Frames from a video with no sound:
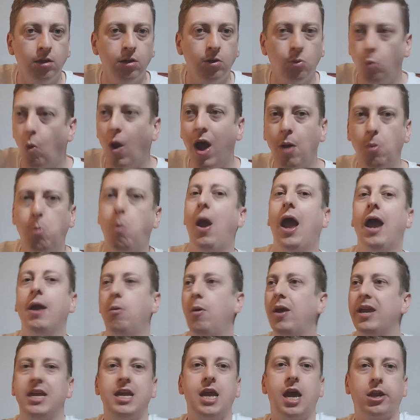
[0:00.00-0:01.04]
Why
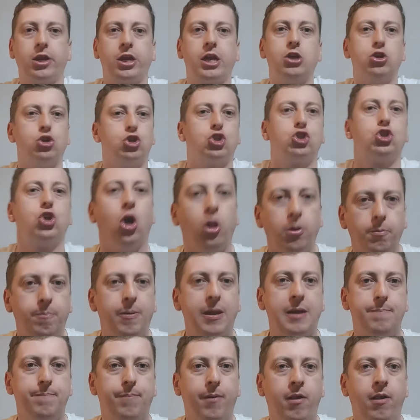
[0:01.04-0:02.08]
you gotta insult
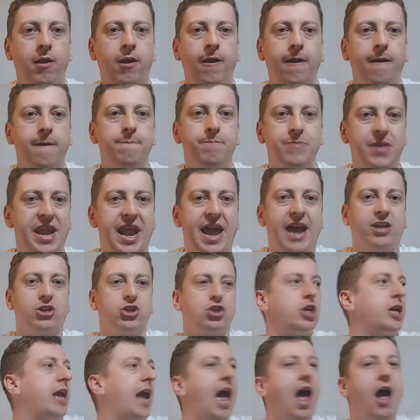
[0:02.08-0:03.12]
people that
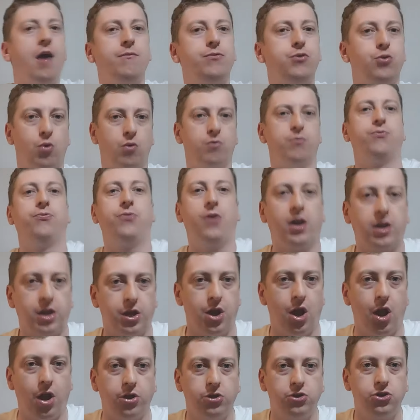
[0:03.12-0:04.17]
actually have their own fucking
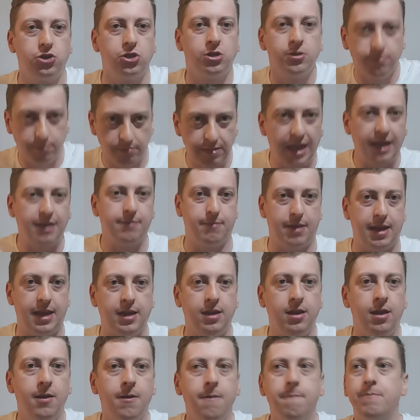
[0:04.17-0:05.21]
house, like
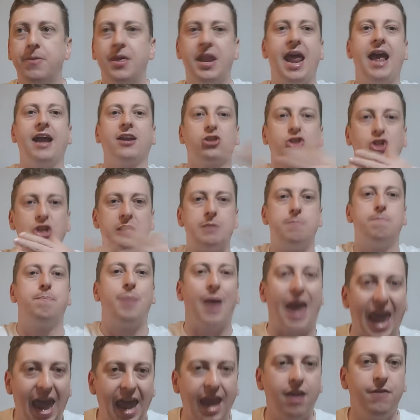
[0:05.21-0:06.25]
me, that actually
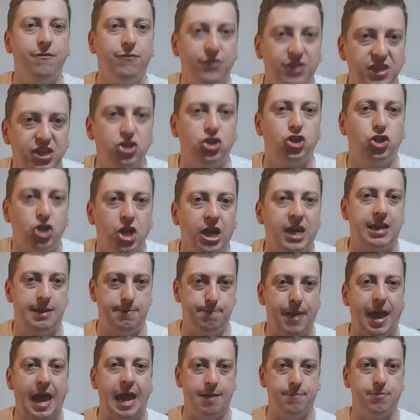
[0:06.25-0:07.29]
pay for these shitty
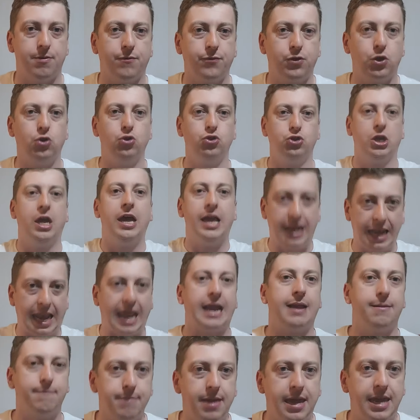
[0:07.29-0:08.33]
pay-per-views,
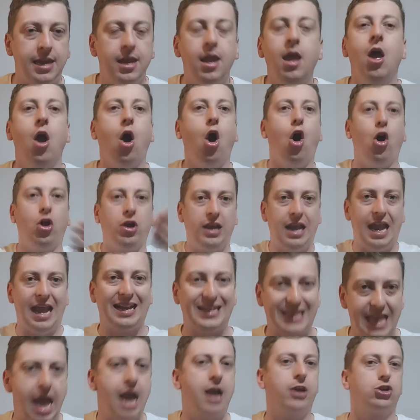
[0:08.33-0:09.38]
like me, unlike
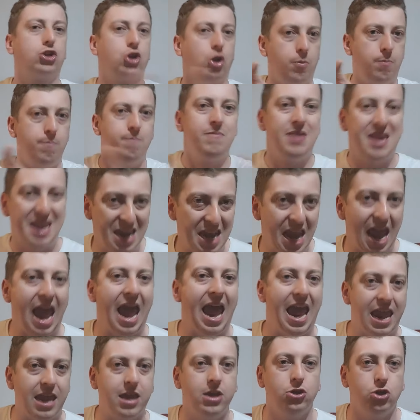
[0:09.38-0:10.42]
the actual main
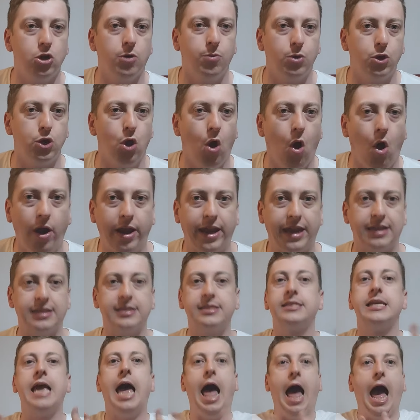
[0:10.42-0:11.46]
AEW
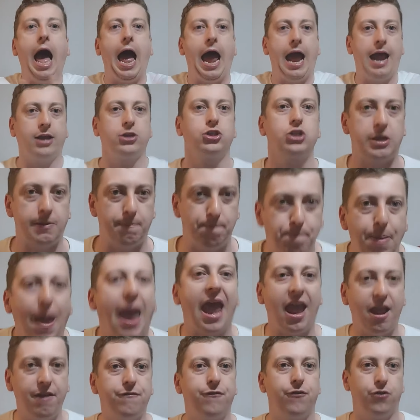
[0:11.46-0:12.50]
audience, actually
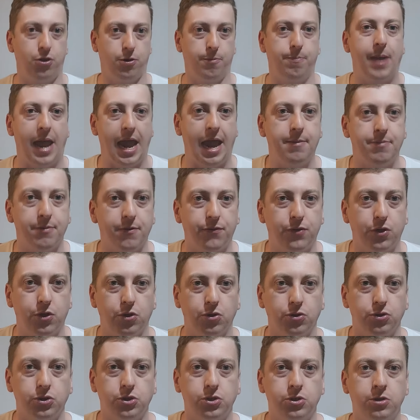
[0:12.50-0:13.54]
pay for their
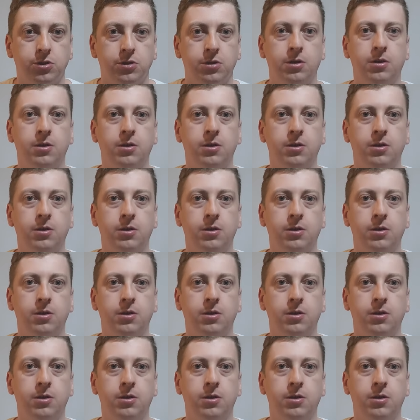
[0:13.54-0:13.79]
pay-per-views.